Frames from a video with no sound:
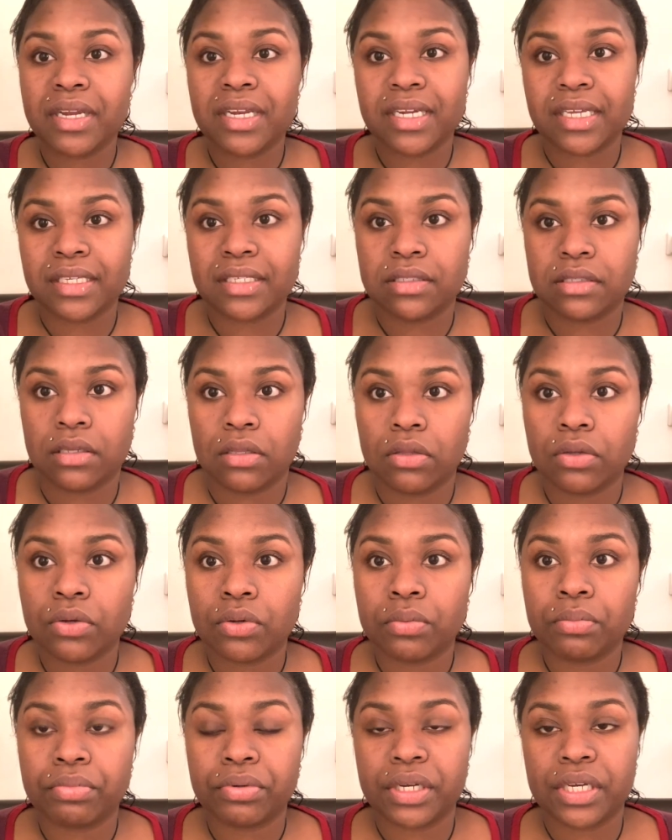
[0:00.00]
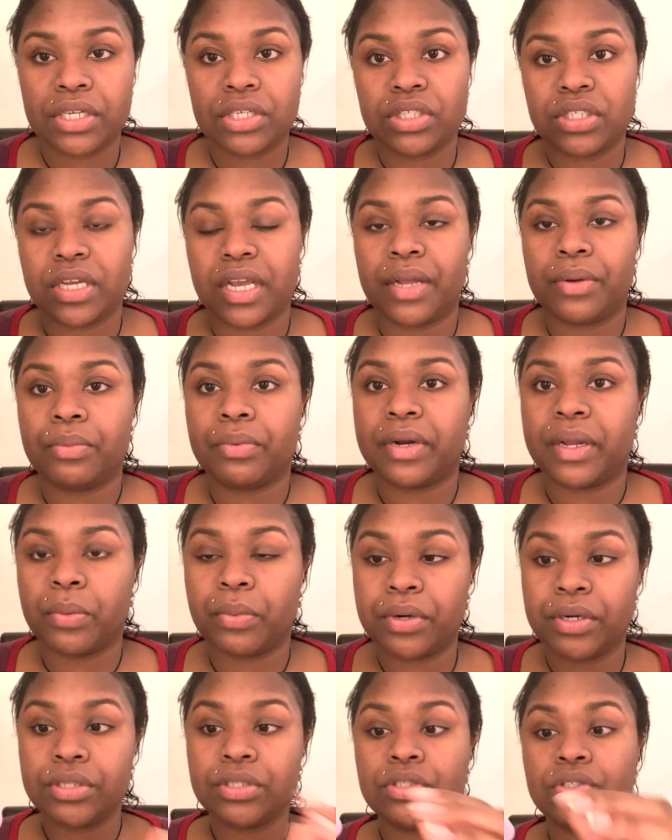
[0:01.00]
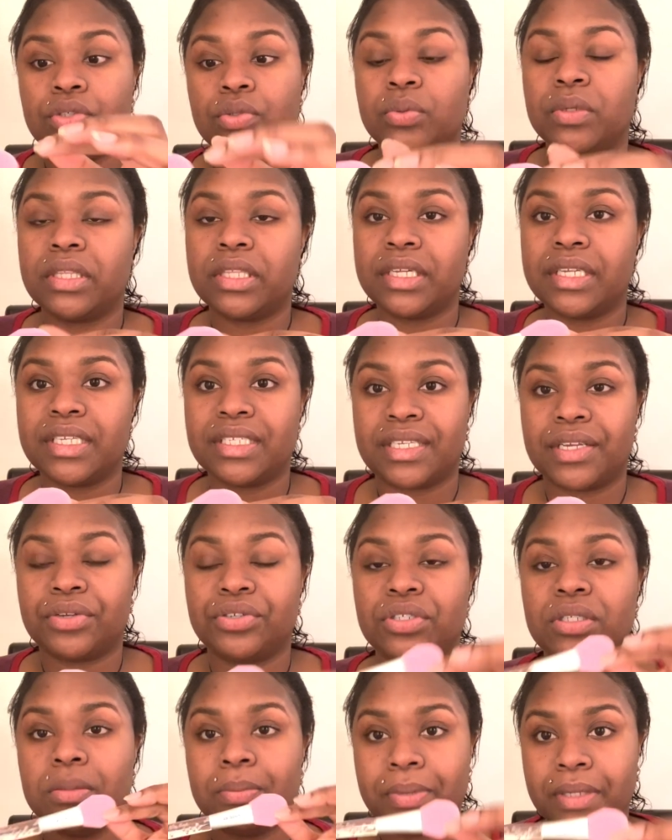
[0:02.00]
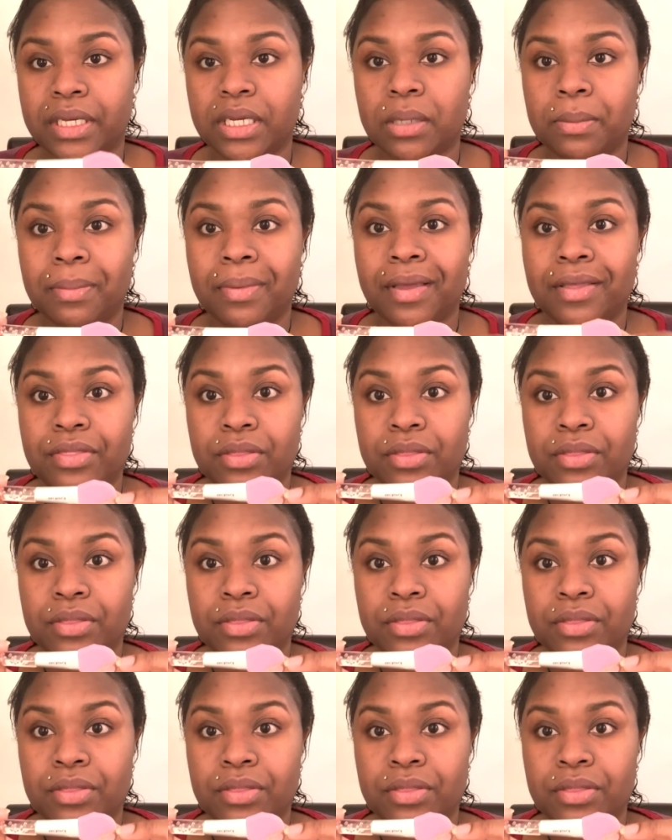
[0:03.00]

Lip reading: nice silicone brush. And what I wanna do with it is actually pick up